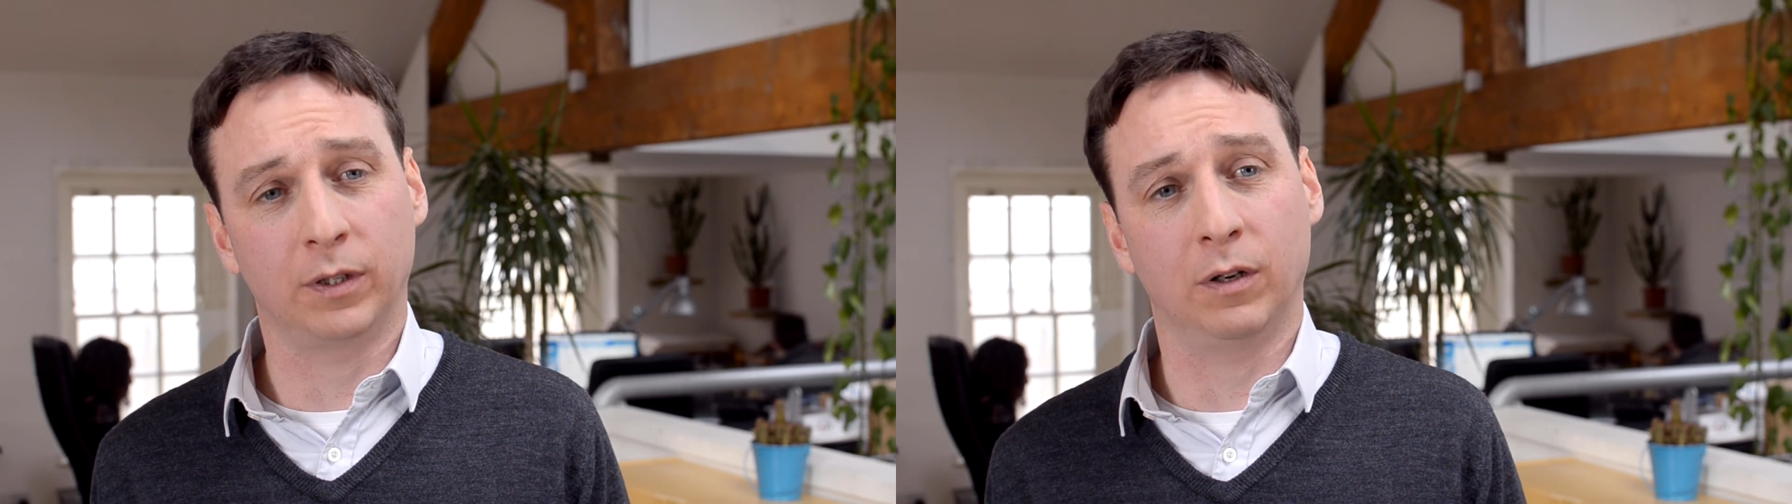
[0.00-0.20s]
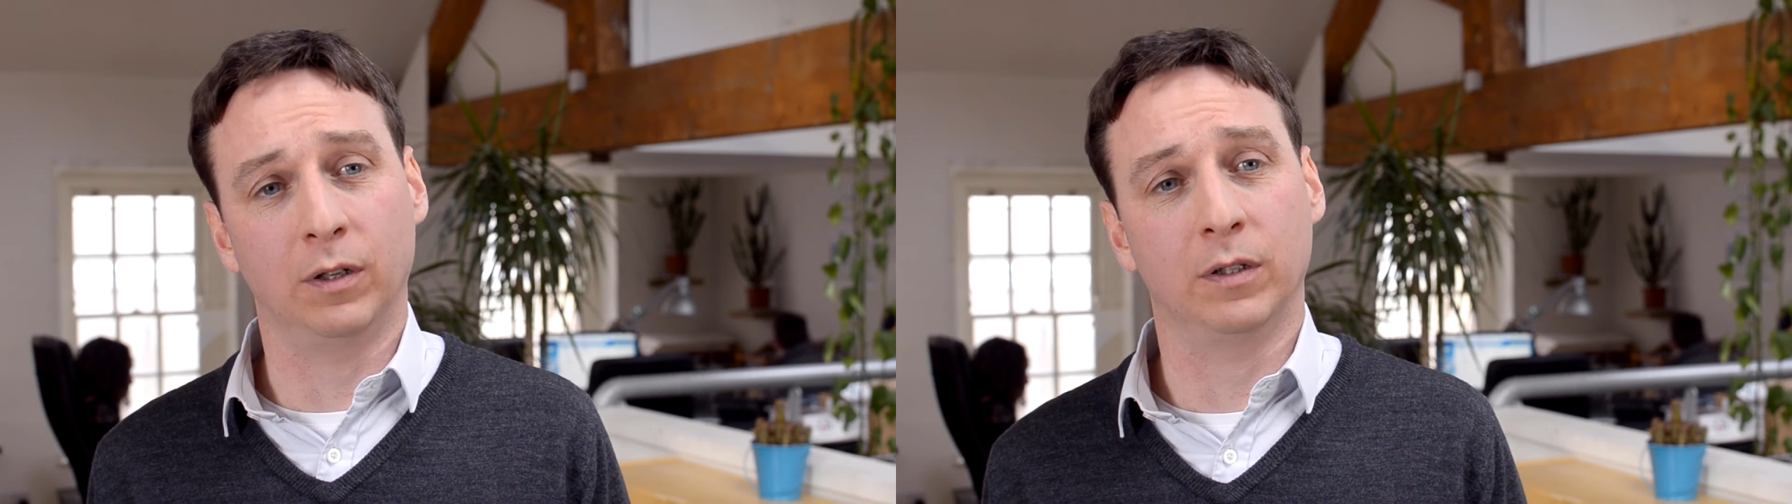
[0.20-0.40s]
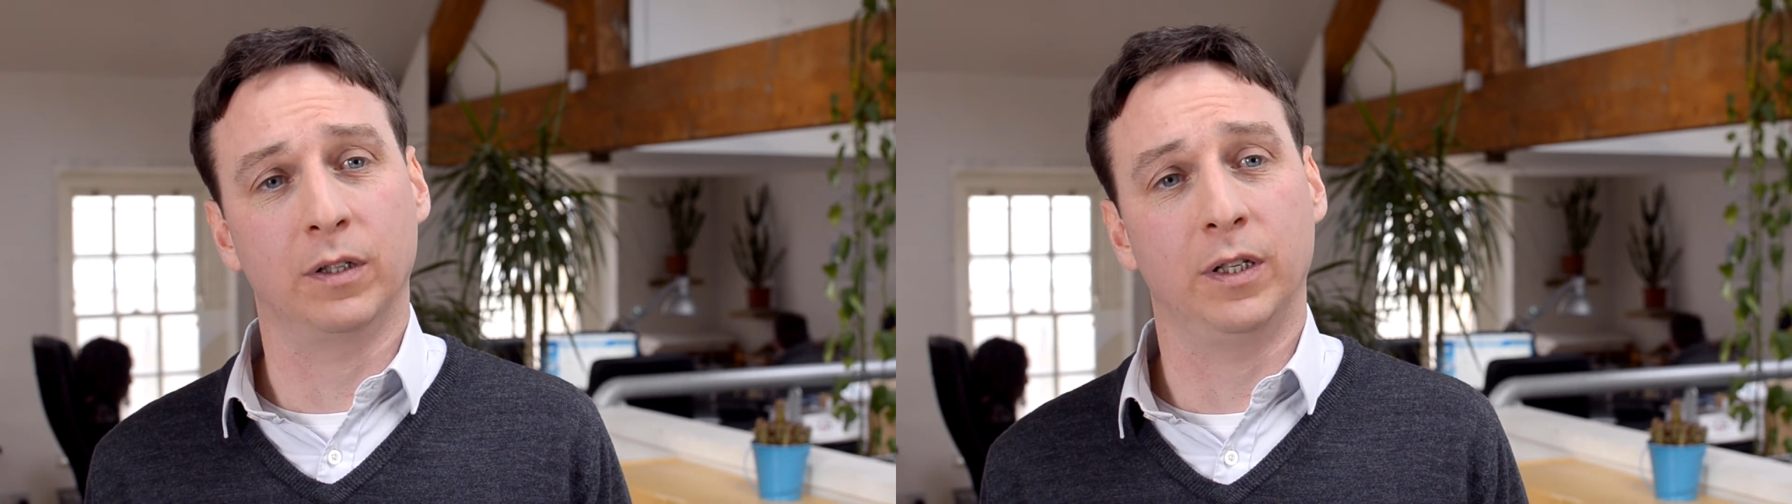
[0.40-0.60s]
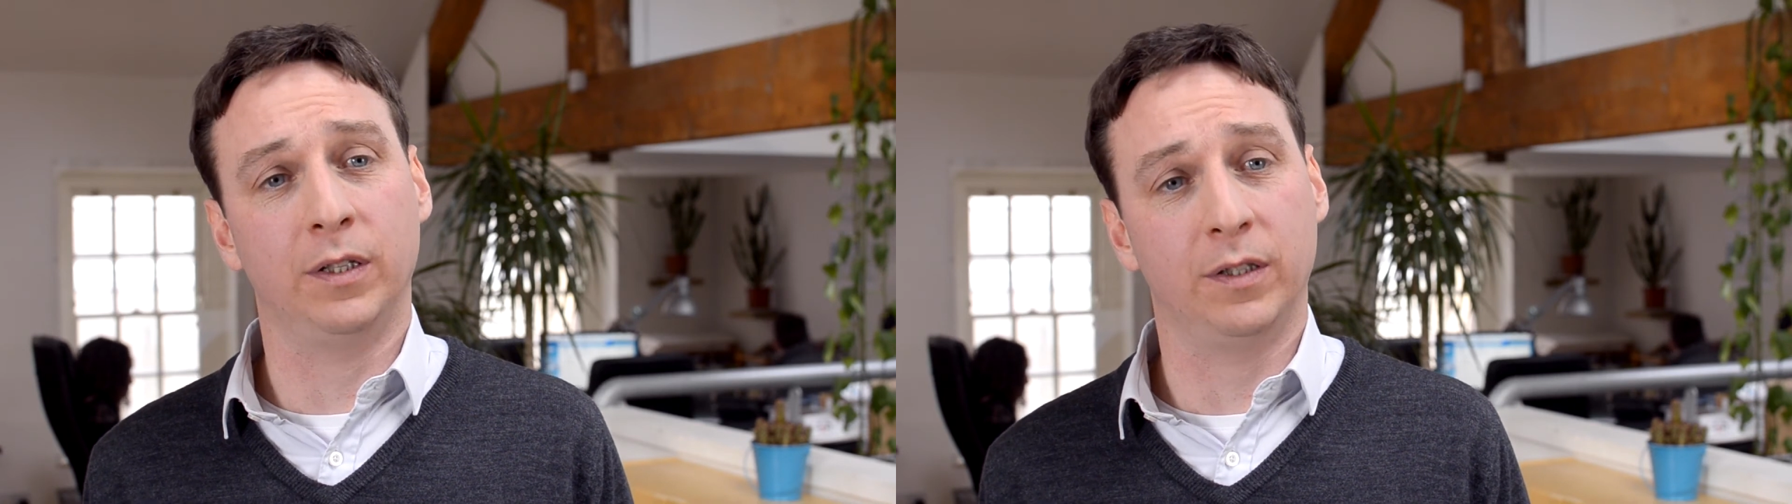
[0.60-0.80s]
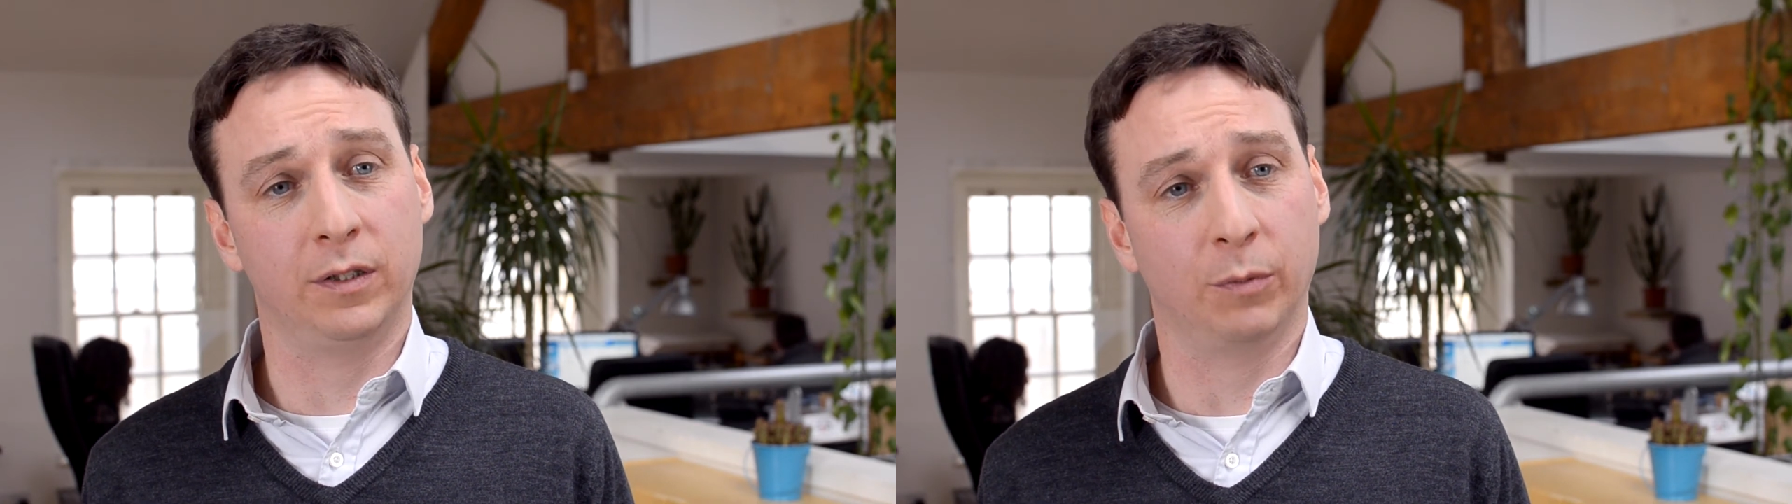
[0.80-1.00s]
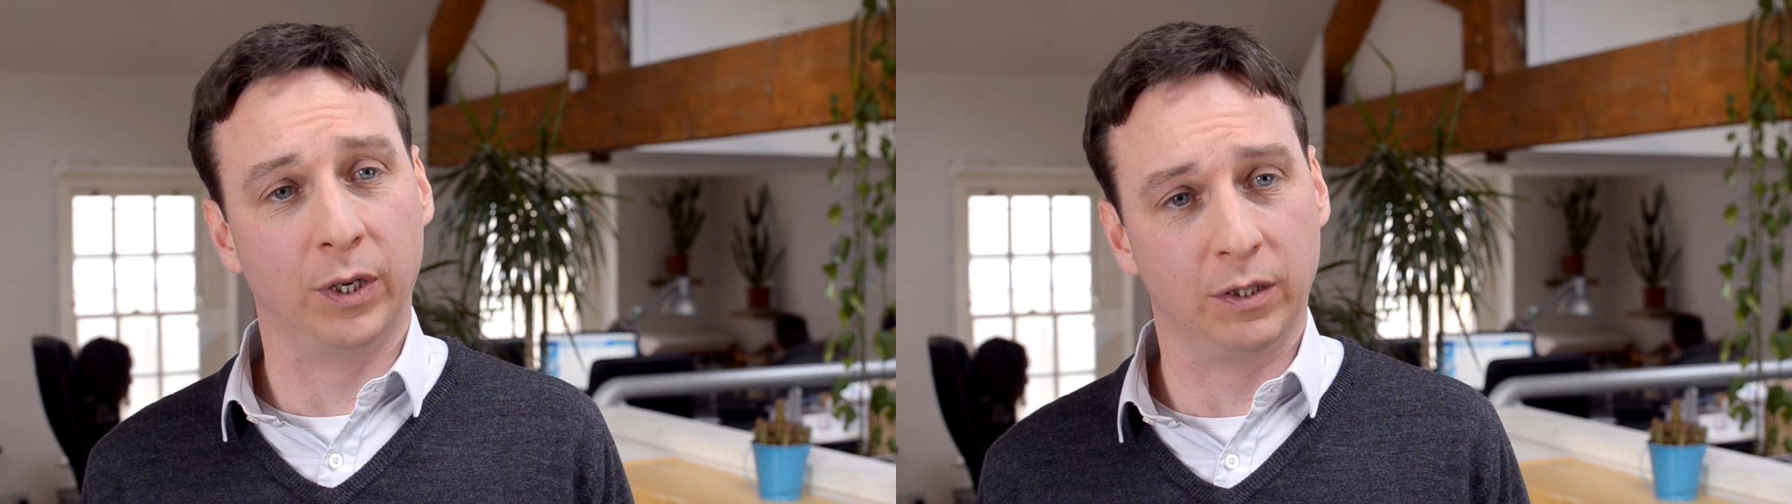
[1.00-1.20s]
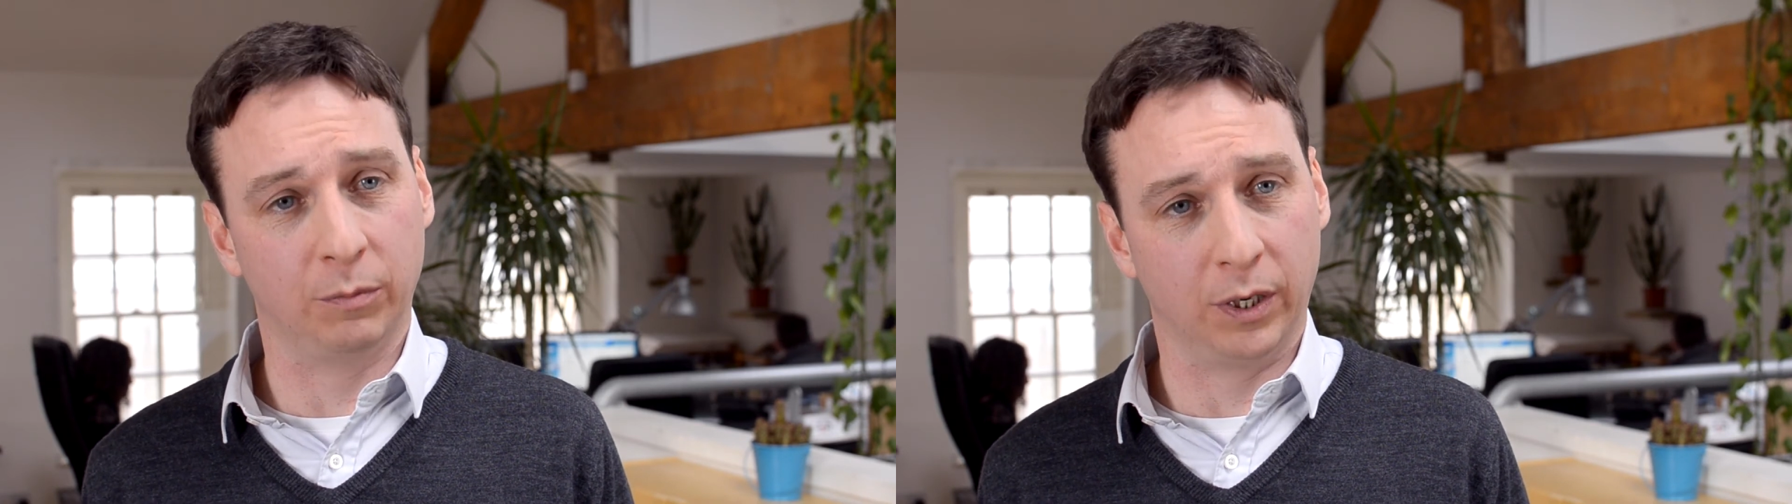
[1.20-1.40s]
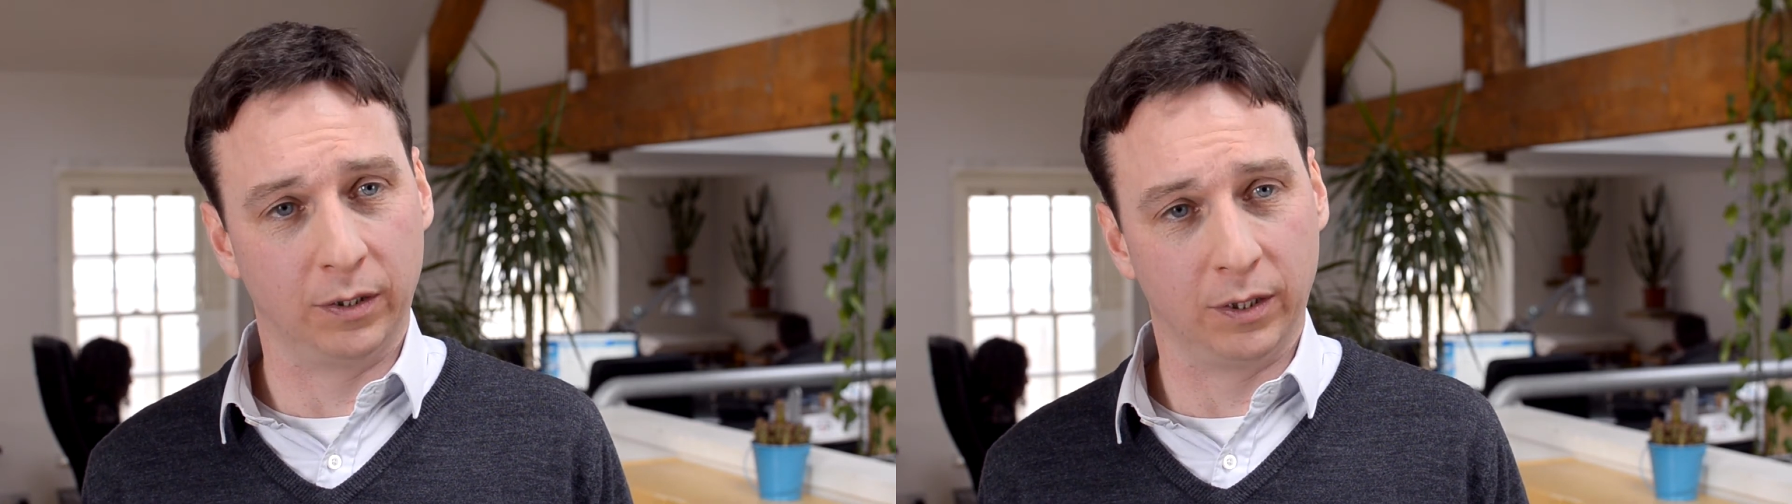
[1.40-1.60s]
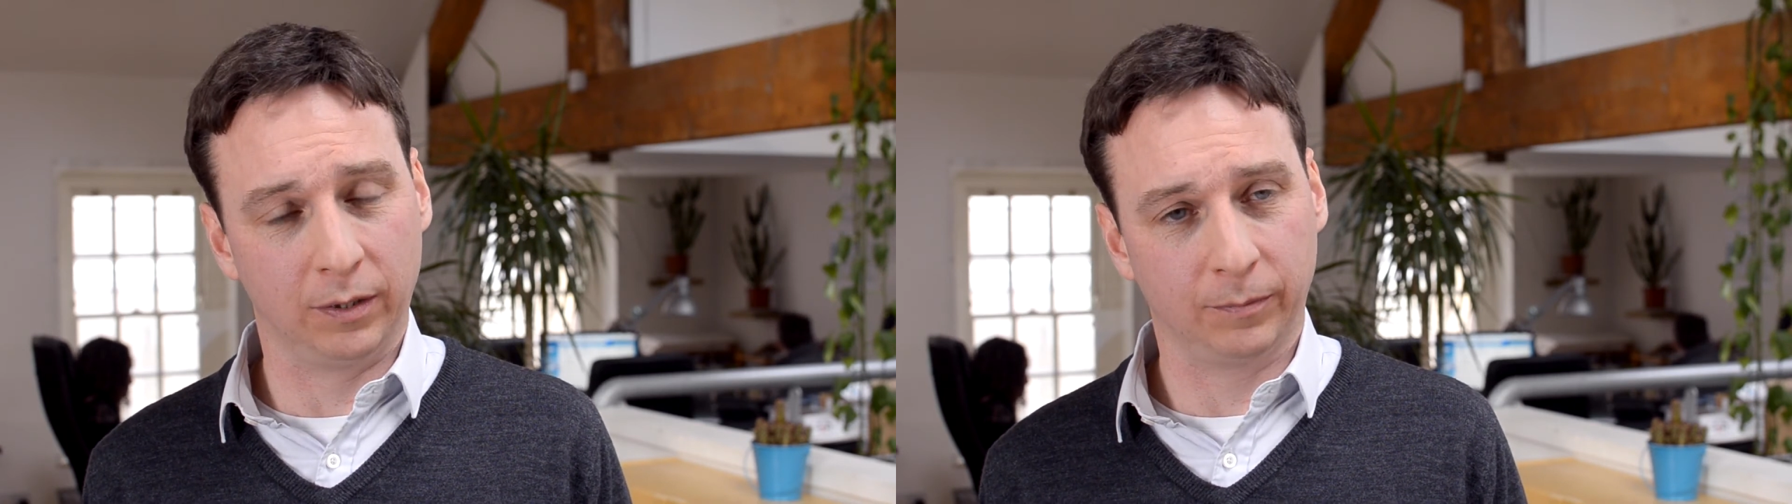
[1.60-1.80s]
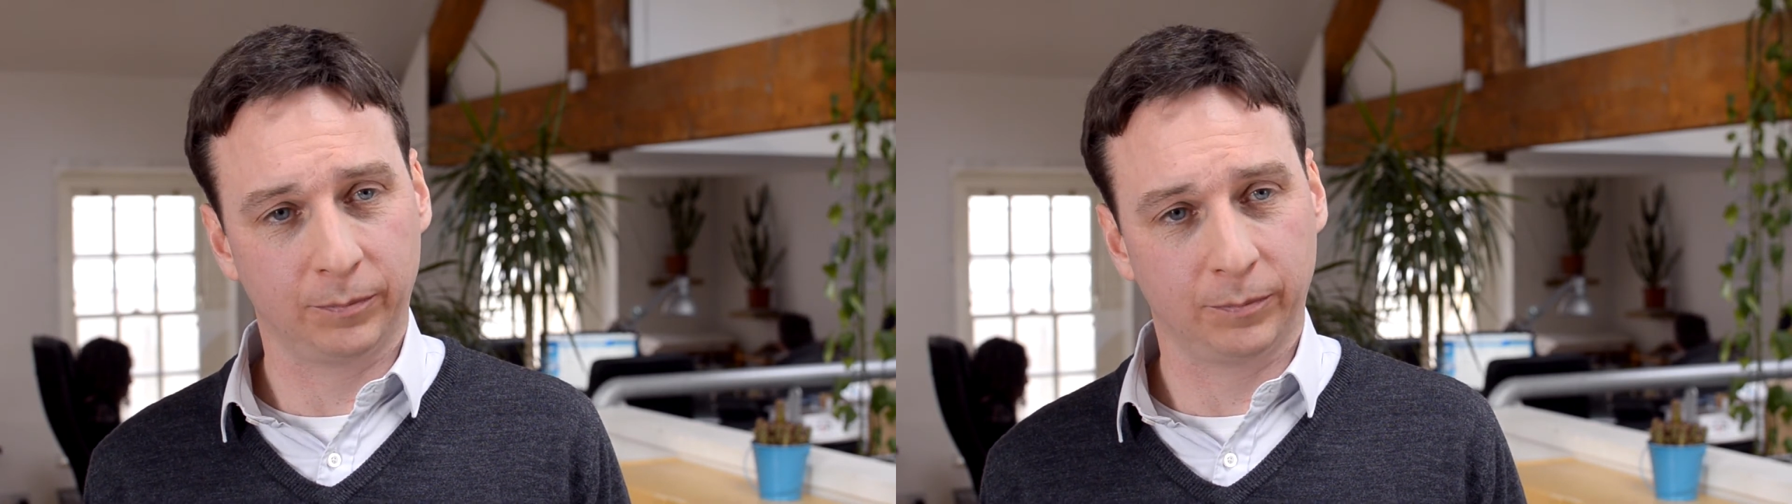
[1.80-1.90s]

called EESI 2020.